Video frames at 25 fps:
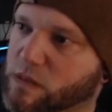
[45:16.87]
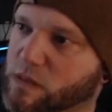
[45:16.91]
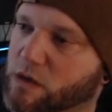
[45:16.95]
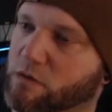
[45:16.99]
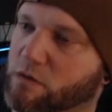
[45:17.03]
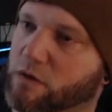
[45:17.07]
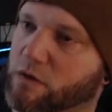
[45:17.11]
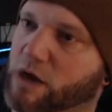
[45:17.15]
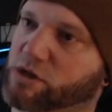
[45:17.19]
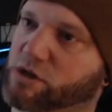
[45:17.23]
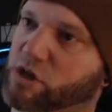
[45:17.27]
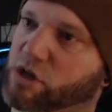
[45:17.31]

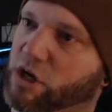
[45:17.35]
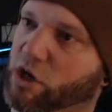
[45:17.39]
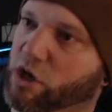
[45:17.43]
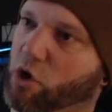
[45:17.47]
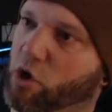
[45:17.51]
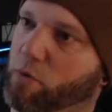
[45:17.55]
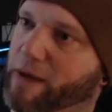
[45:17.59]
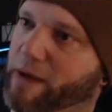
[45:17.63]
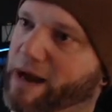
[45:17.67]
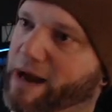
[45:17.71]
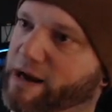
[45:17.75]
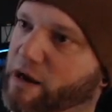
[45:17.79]
We're actually going to go
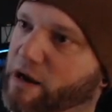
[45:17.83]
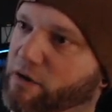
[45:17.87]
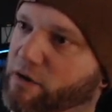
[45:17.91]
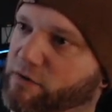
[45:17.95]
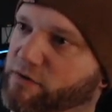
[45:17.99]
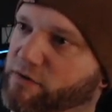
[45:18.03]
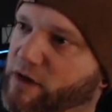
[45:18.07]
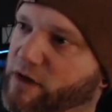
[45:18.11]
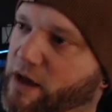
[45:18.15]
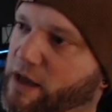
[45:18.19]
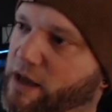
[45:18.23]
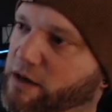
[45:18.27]
back
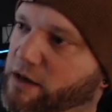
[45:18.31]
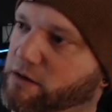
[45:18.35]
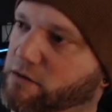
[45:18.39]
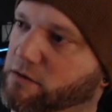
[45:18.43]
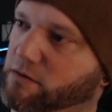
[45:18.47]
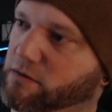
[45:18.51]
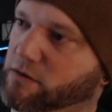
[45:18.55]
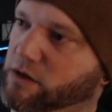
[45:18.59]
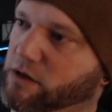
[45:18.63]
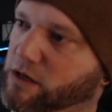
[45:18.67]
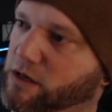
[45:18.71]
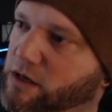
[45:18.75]
outside and
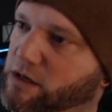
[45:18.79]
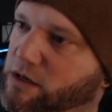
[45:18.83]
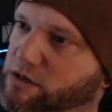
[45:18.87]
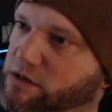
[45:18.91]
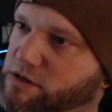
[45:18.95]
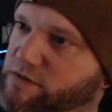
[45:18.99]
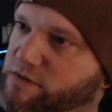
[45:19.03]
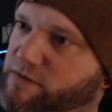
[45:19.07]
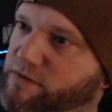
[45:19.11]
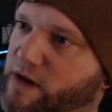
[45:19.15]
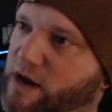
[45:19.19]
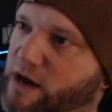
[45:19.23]

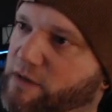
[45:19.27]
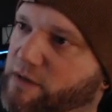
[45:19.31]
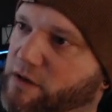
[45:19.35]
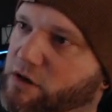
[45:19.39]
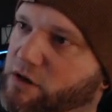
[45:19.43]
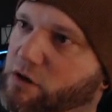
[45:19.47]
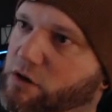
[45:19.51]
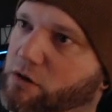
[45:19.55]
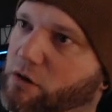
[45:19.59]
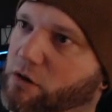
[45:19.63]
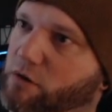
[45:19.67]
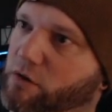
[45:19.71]
find the
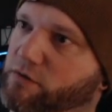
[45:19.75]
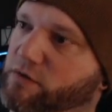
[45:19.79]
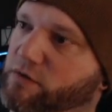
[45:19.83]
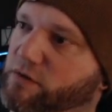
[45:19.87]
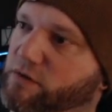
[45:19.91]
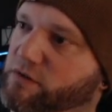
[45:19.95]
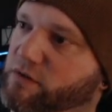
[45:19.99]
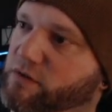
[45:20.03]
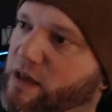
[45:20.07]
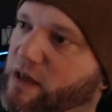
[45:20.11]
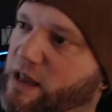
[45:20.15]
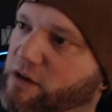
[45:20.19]

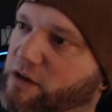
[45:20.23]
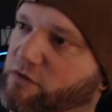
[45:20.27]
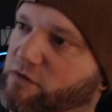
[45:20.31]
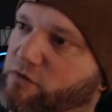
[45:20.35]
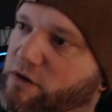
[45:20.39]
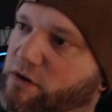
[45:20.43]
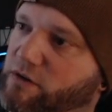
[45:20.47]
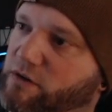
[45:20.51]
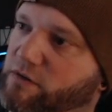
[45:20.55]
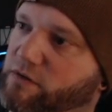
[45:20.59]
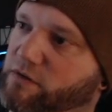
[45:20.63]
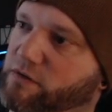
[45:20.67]
closest
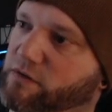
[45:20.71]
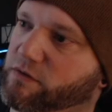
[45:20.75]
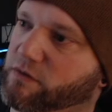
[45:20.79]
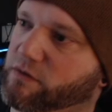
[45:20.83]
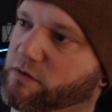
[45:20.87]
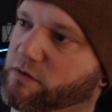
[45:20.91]
entrance.